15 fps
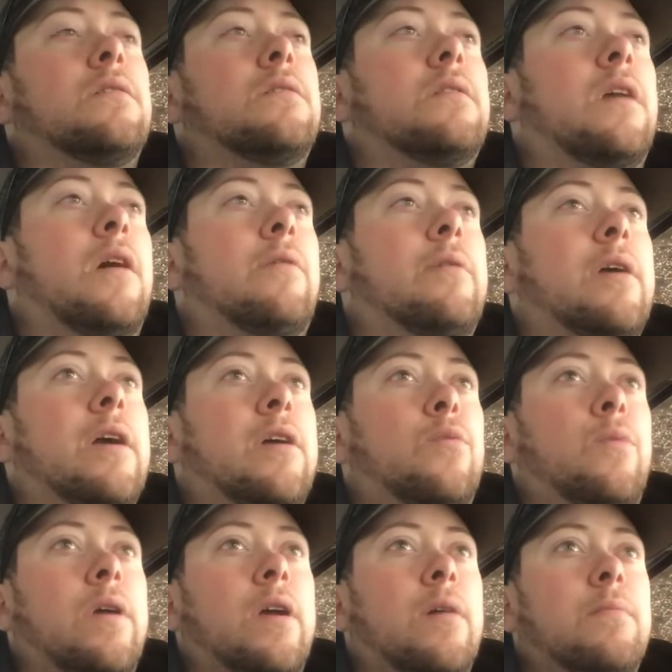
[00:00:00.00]
That way I could
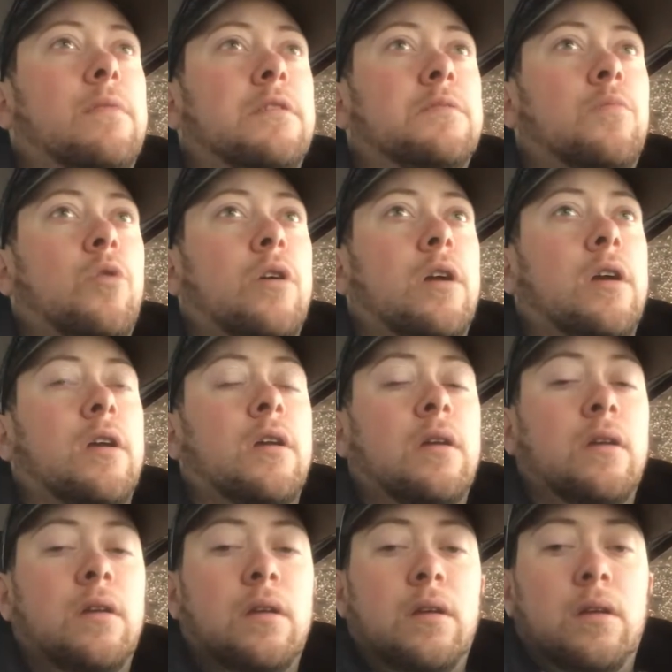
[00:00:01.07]
wake up this morning,
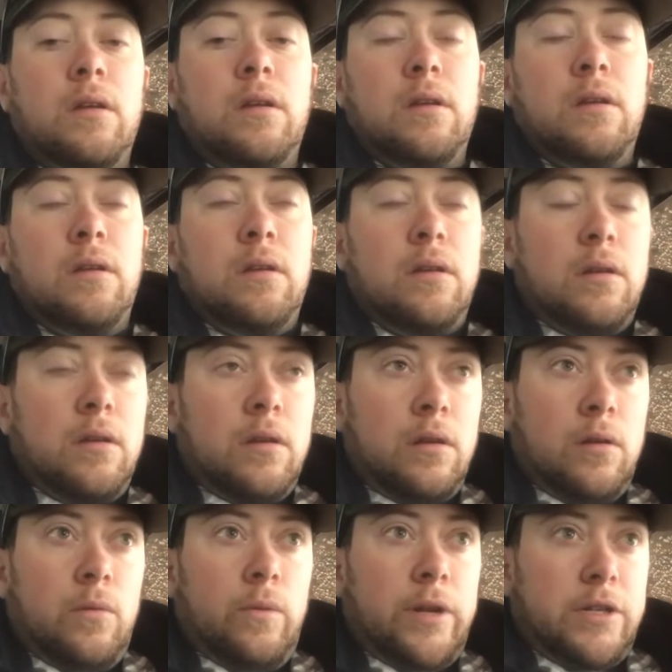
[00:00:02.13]

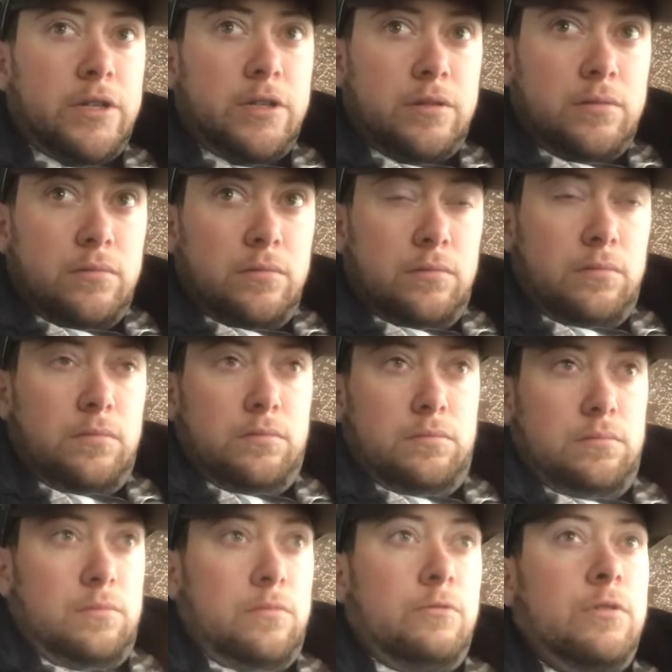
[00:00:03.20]
which
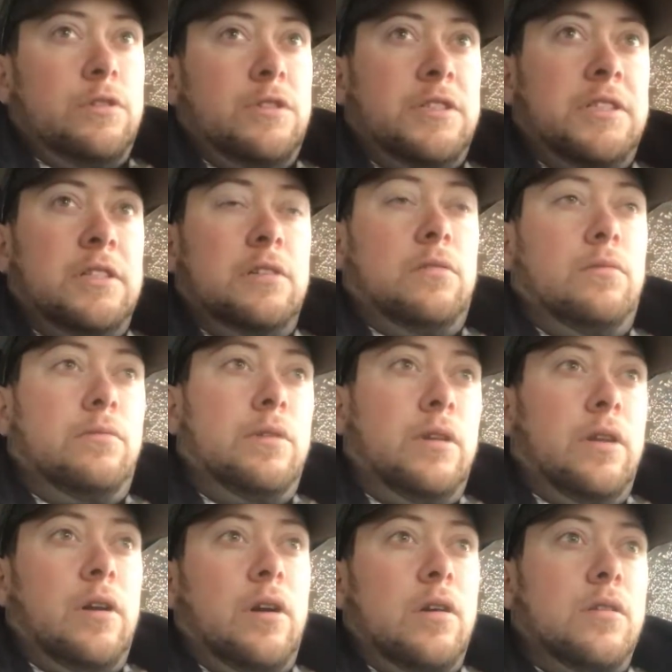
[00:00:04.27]
was still
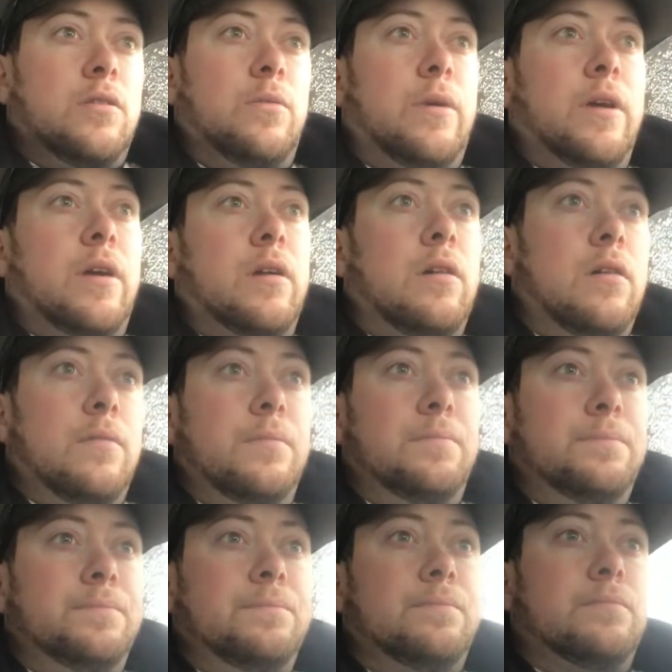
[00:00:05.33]
really hard to wake up,
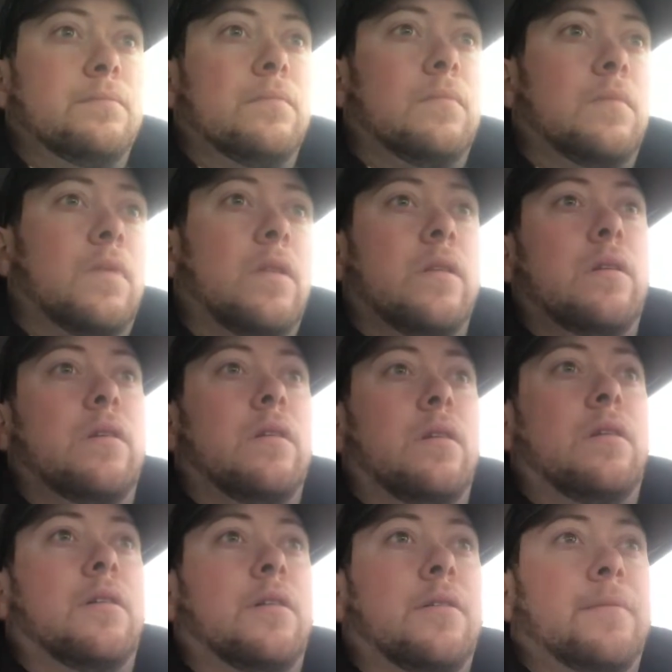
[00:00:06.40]

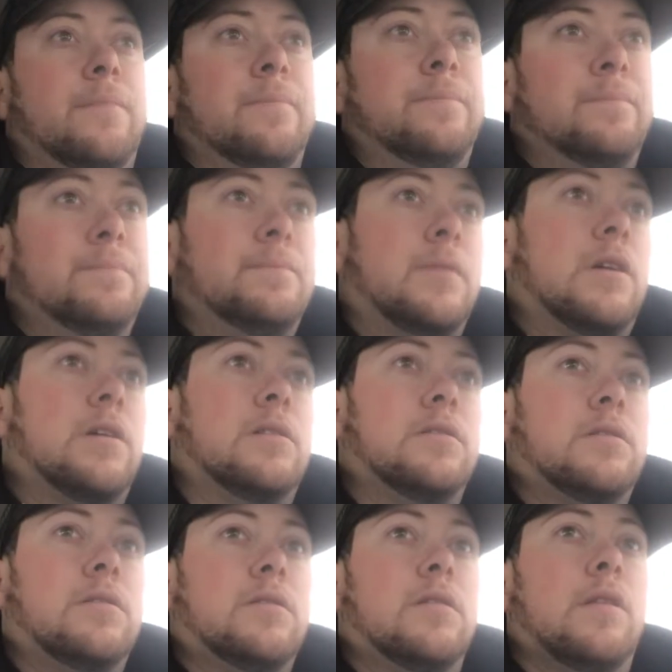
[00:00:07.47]

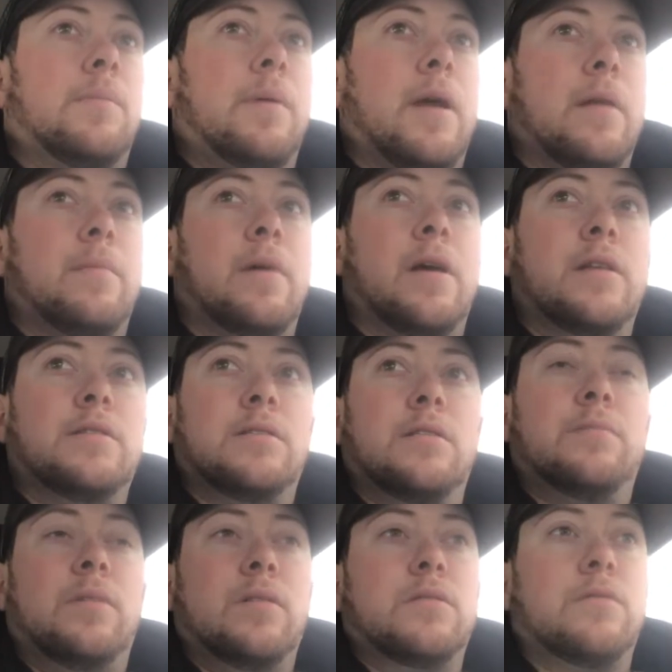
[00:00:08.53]
because the pain meds and
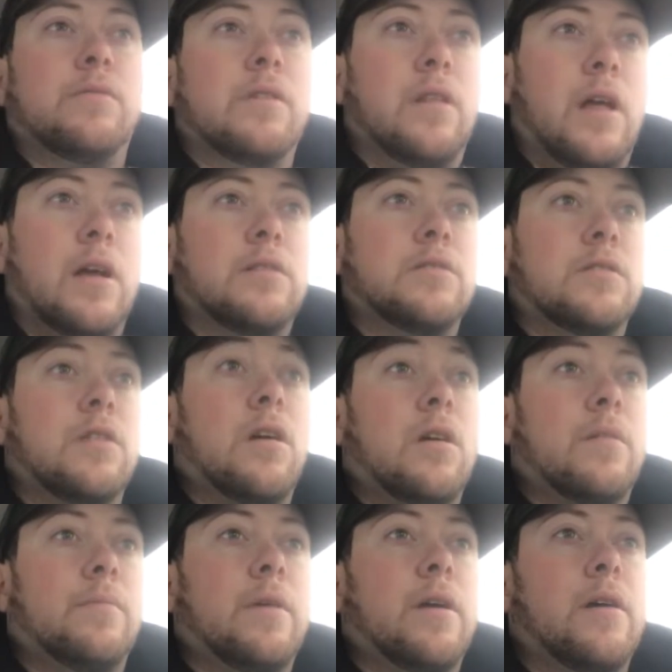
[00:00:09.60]
the muscle relaxer
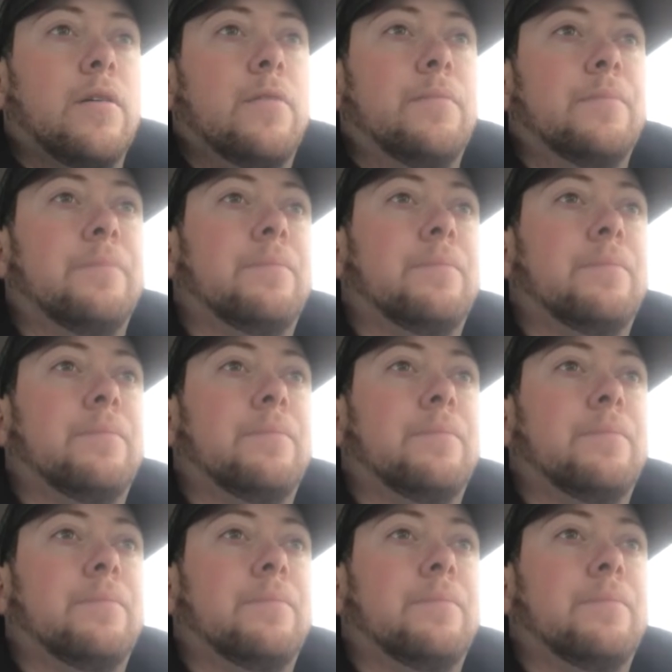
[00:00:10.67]
knocked me out.